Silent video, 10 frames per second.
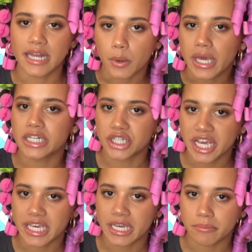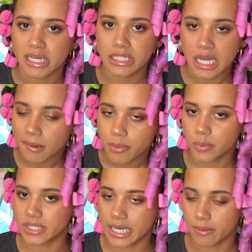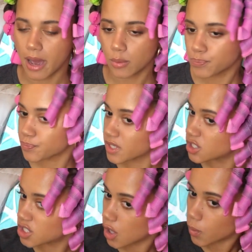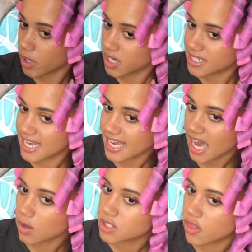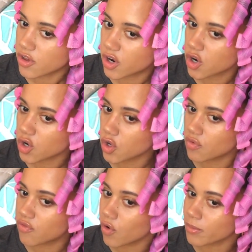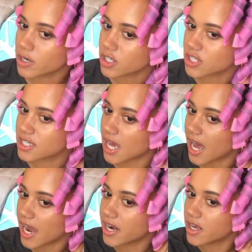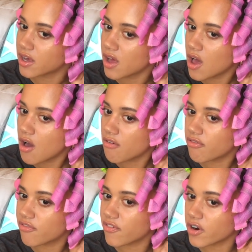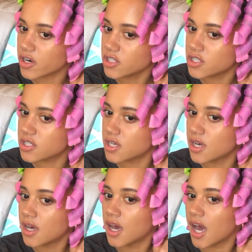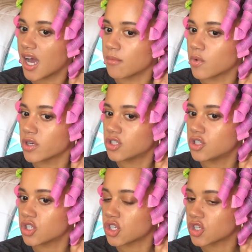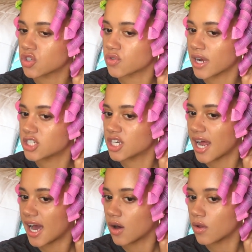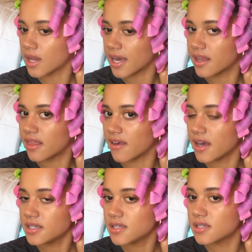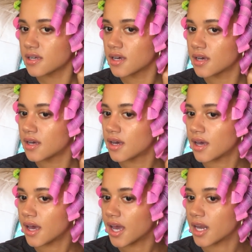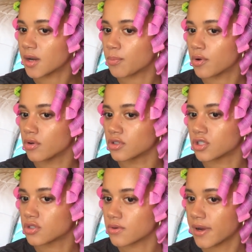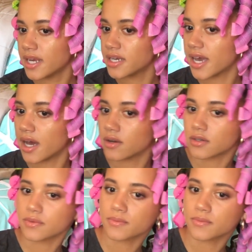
don't get janky and messed up when we take them out. So we're gonna take out the Curlformer side first. I'm going to just stretch it out like this and pull straight down.